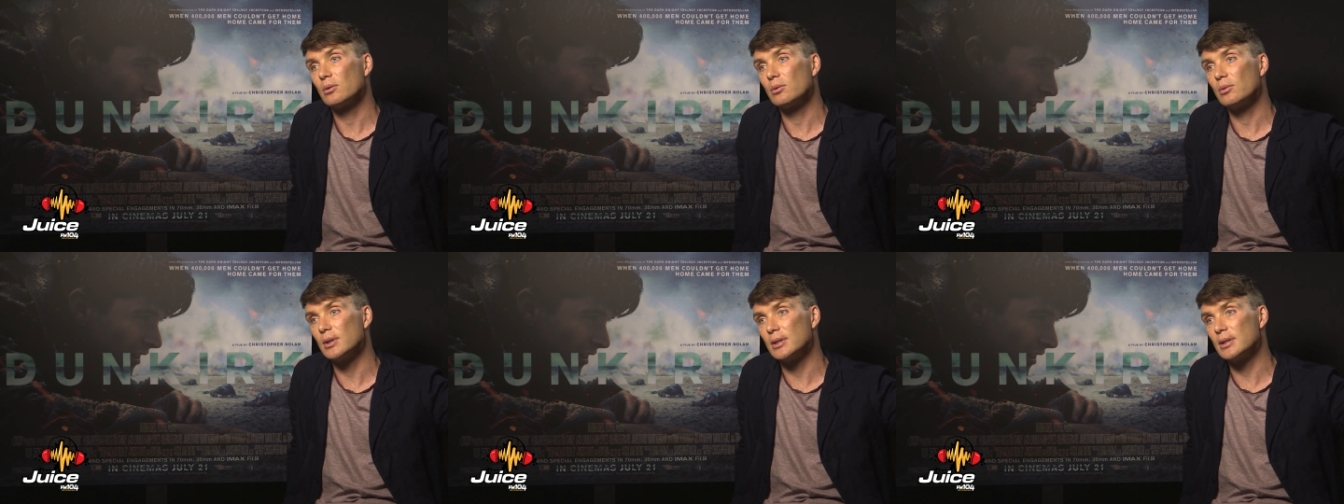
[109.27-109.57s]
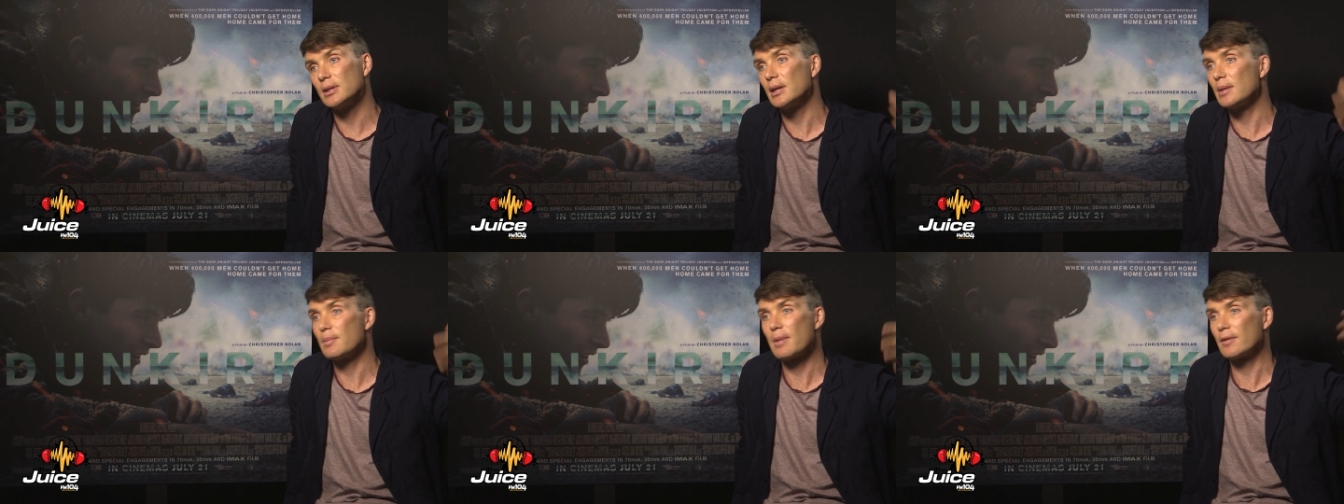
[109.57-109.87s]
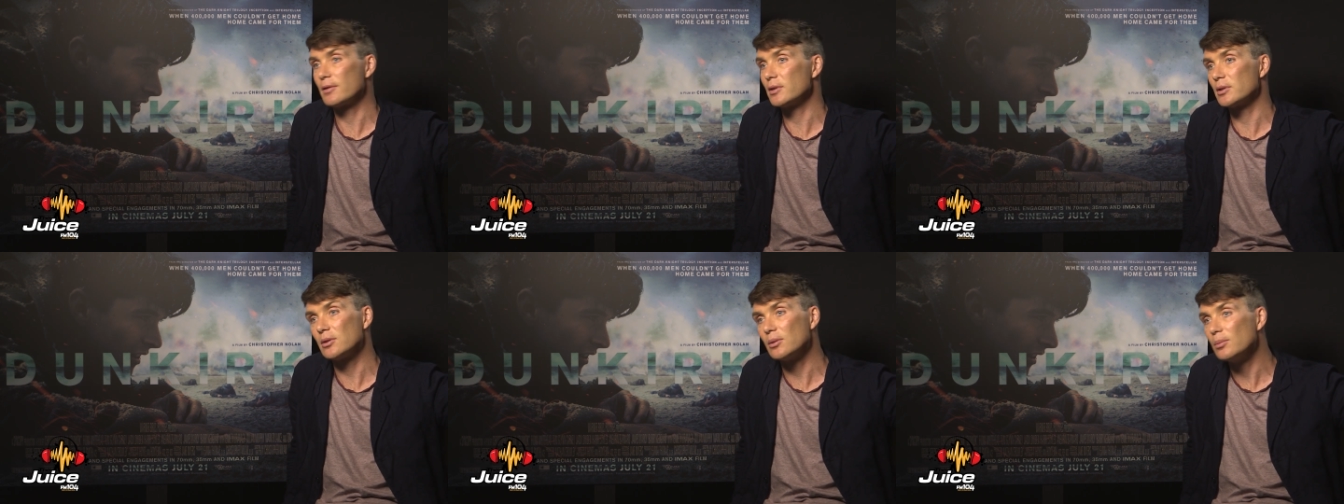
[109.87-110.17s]
we see him
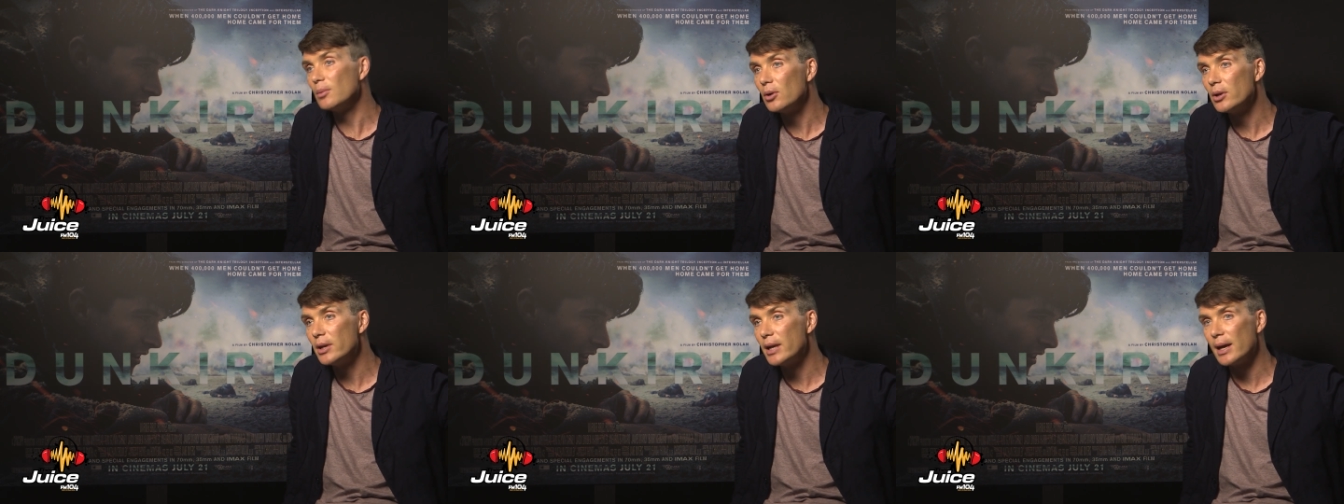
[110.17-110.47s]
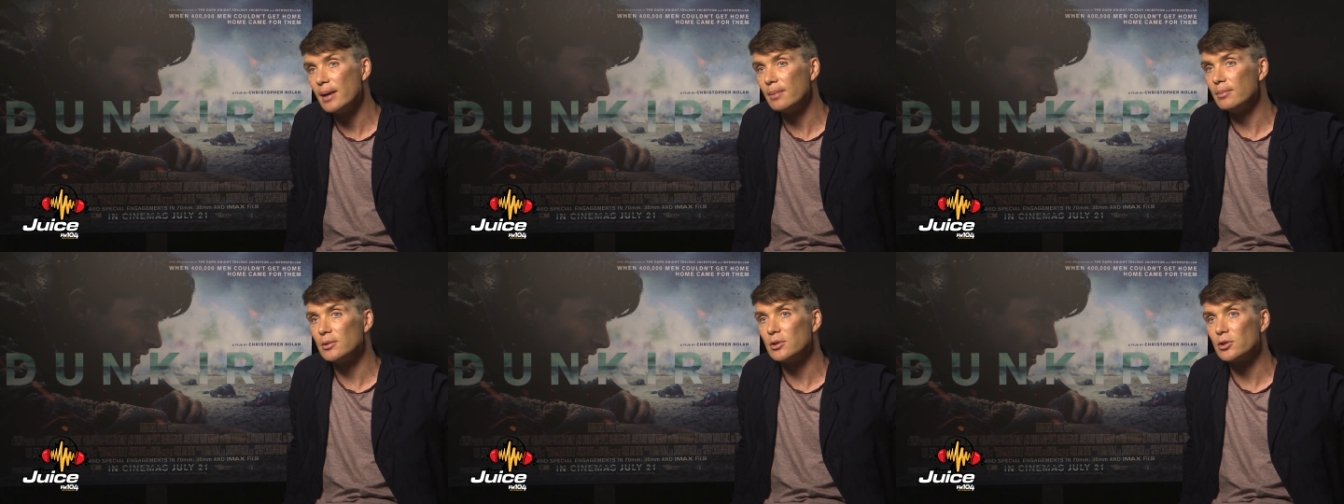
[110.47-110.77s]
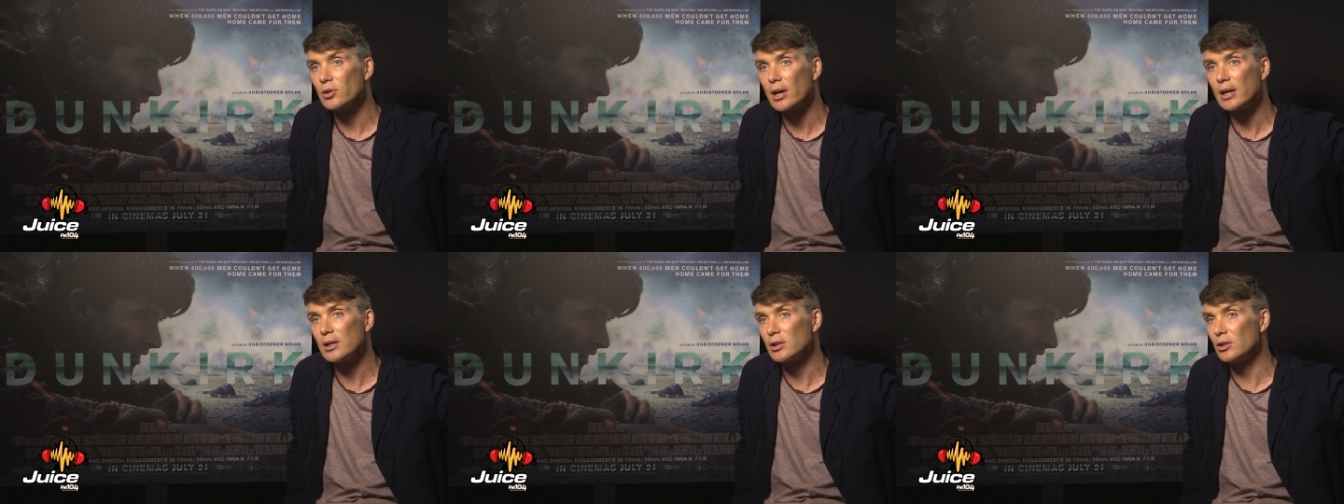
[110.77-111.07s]
after some unnamed
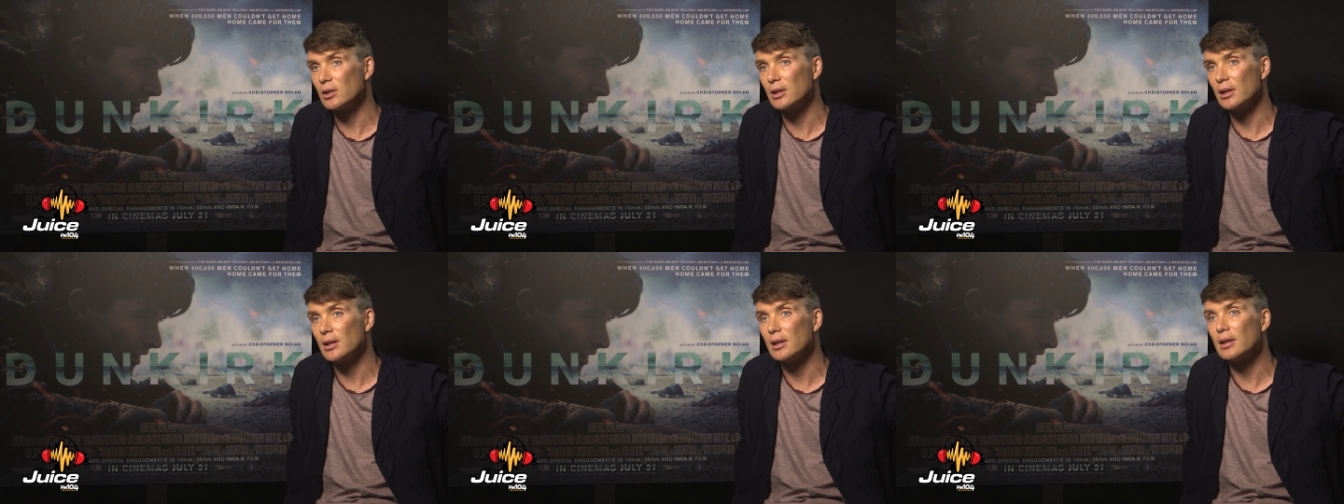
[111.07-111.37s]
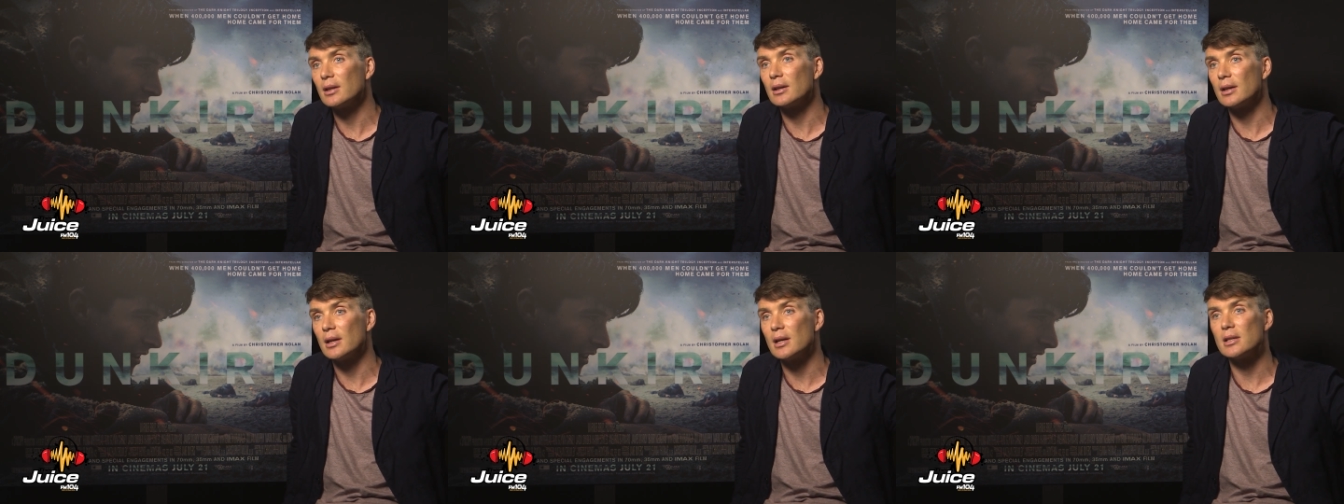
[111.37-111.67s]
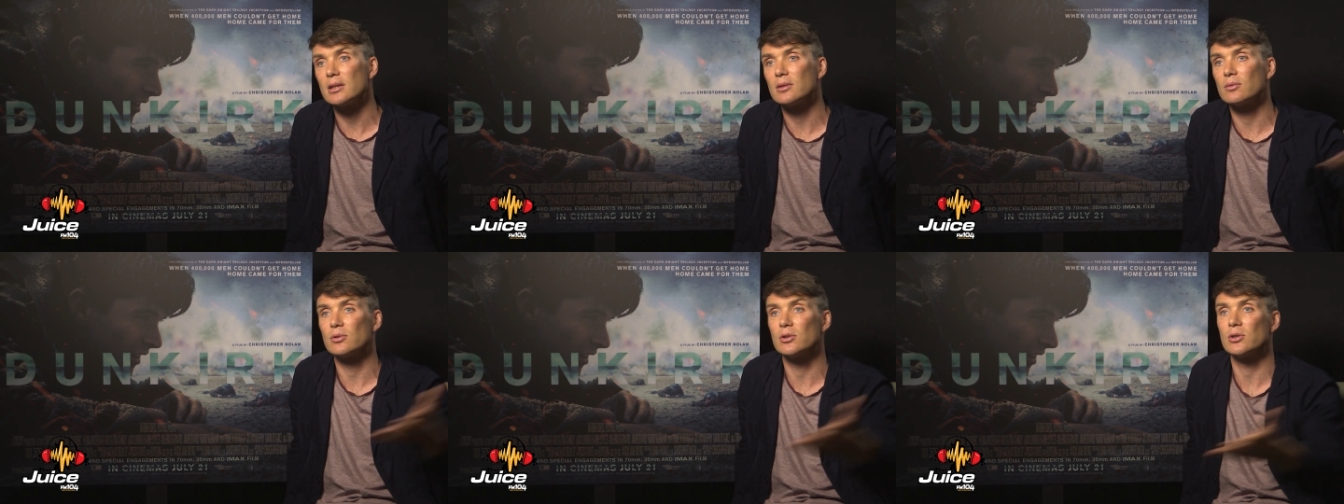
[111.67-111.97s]
tragedy and
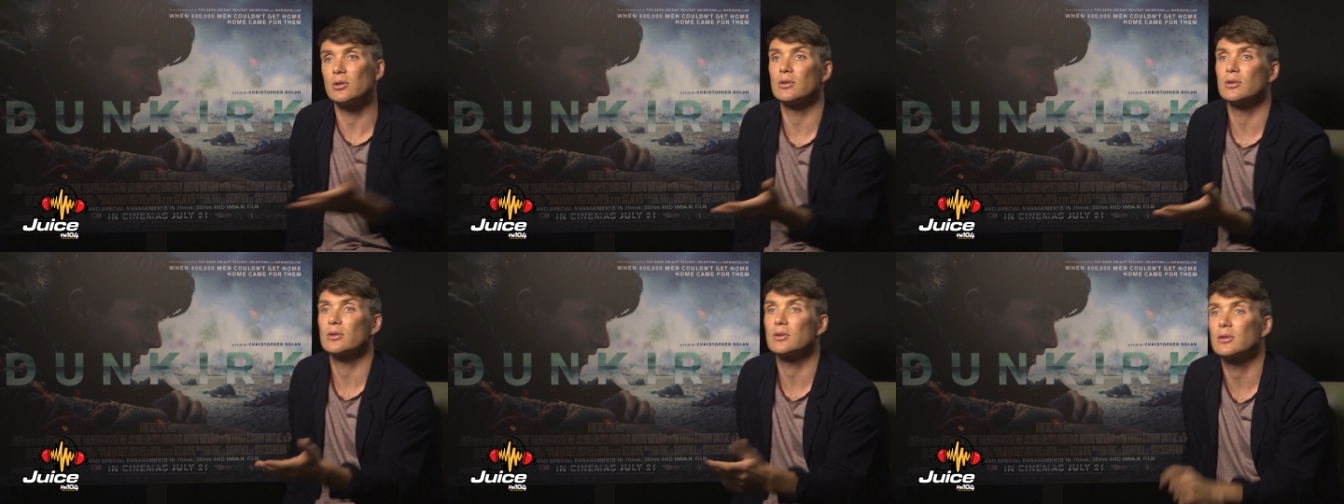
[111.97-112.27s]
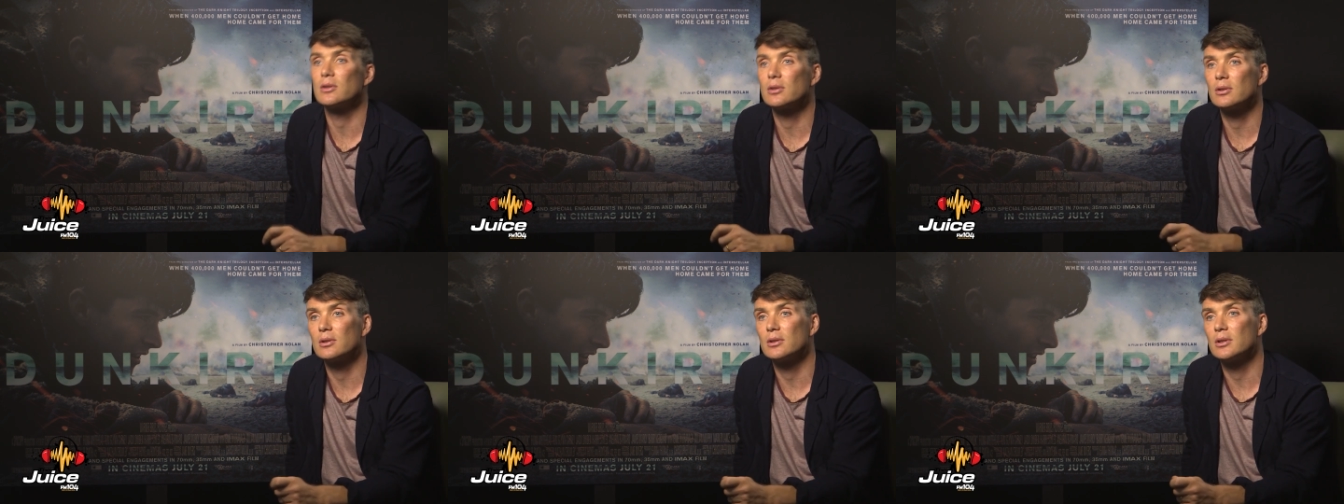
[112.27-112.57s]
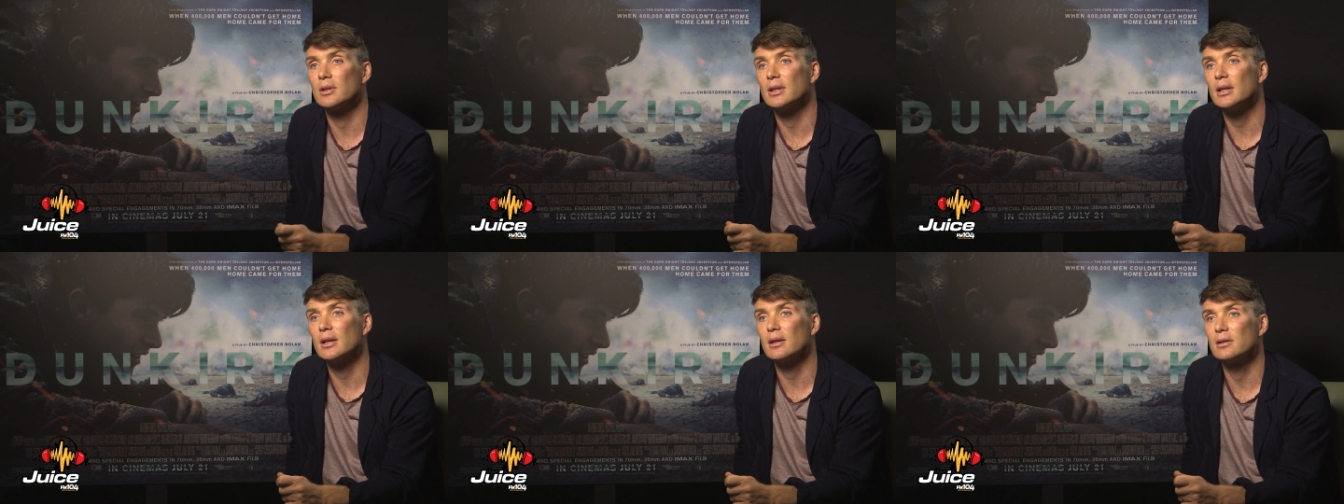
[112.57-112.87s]
he's reduced
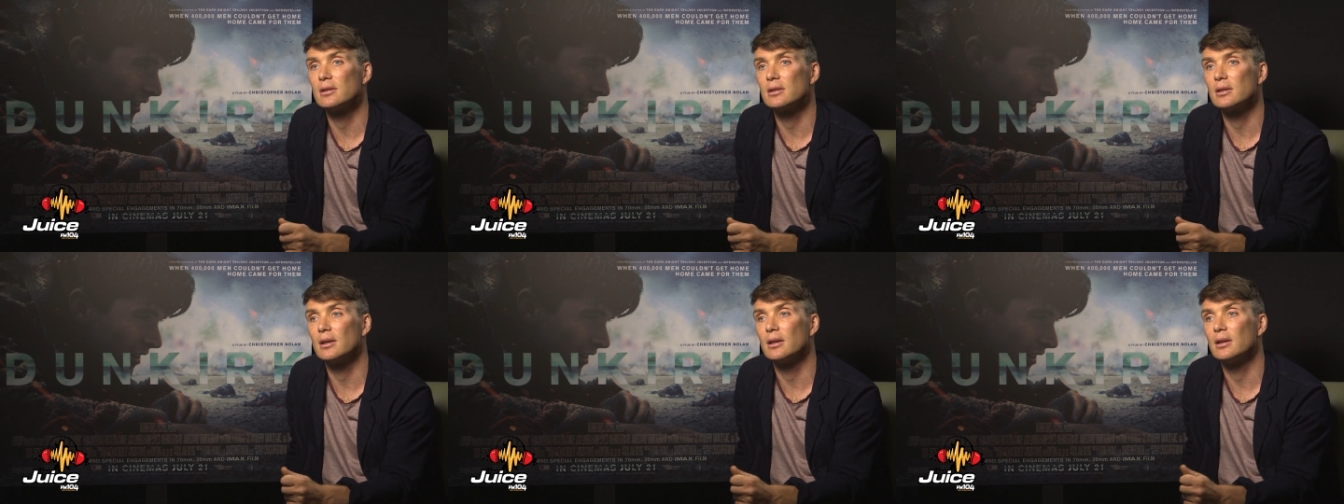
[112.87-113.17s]
to this.